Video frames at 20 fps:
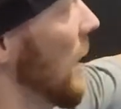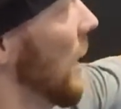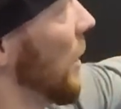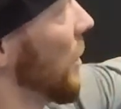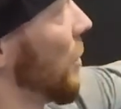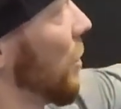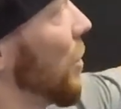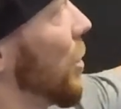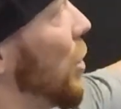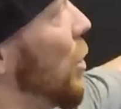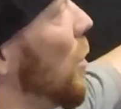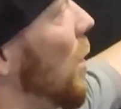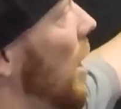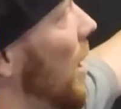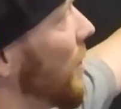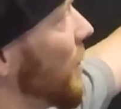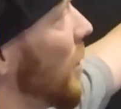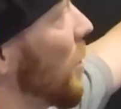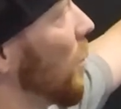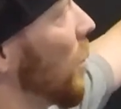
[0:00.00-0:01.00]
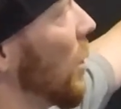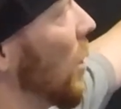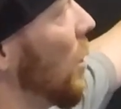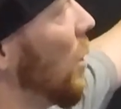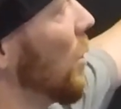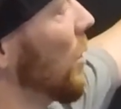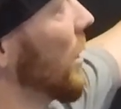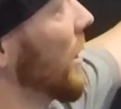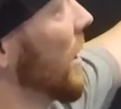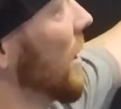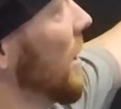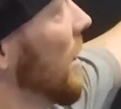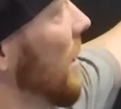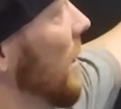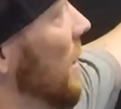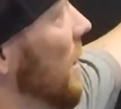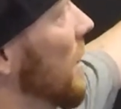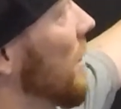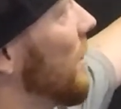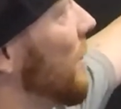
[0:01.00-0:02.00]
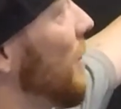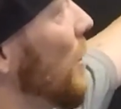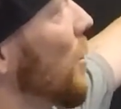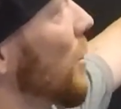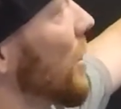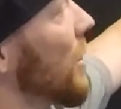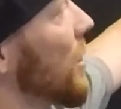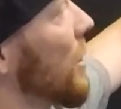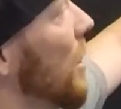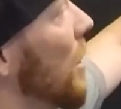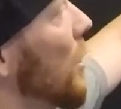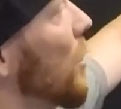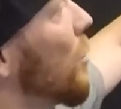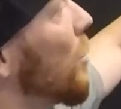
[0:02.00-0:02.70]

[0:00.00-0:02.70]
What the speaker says: So too often we're only focused on the